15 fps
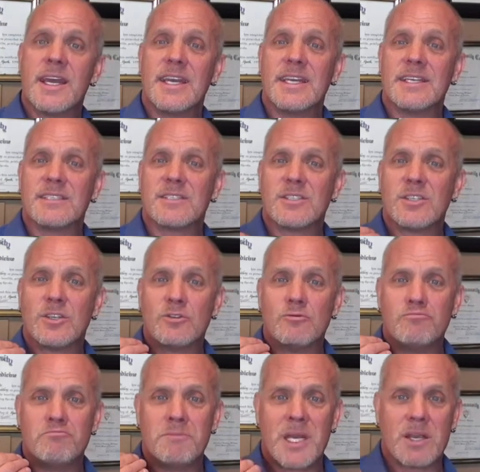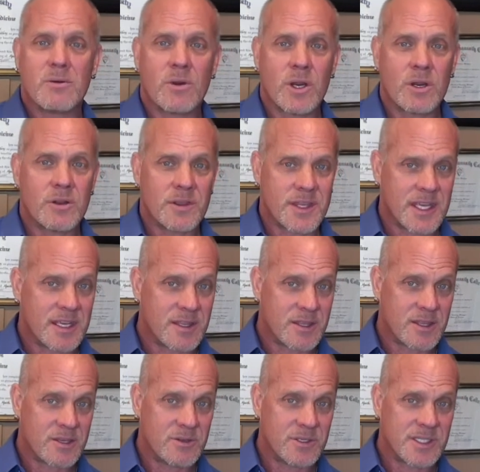is to mirror the
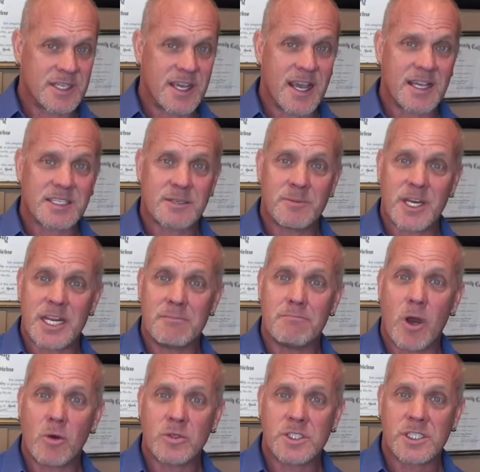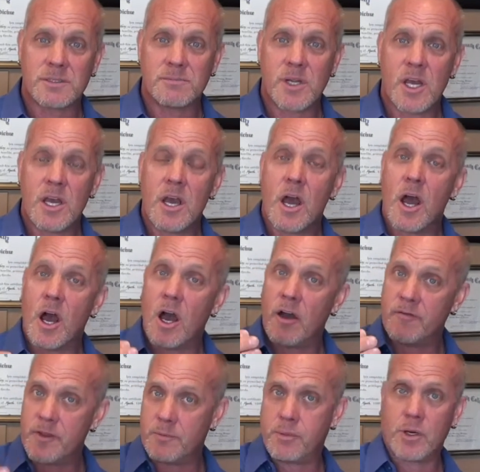enthusiasm and emotion of
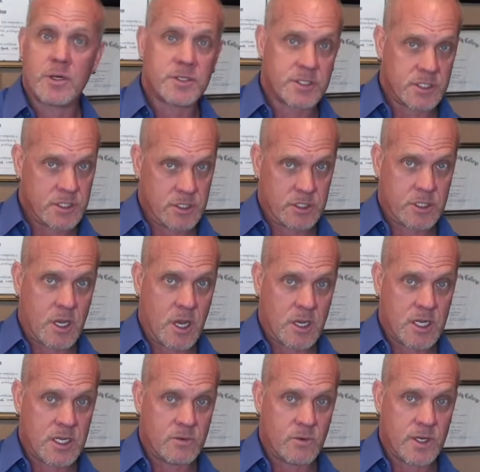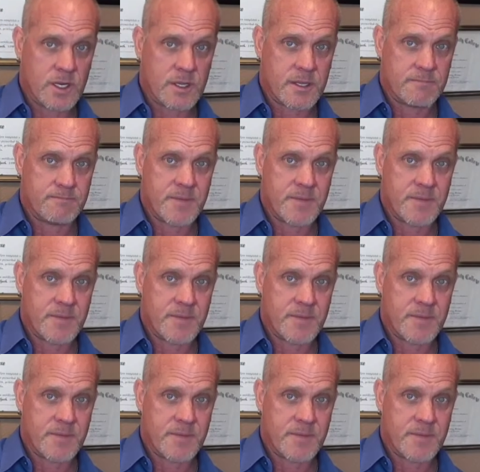the person you're talking with.